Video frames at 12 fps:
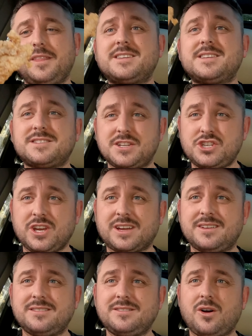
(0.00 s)
This is the
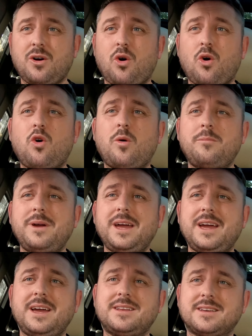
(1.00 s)
chicken,
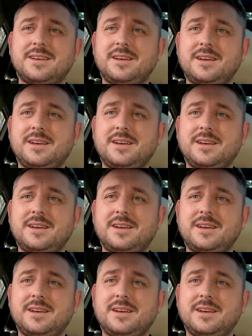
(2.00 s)
homemade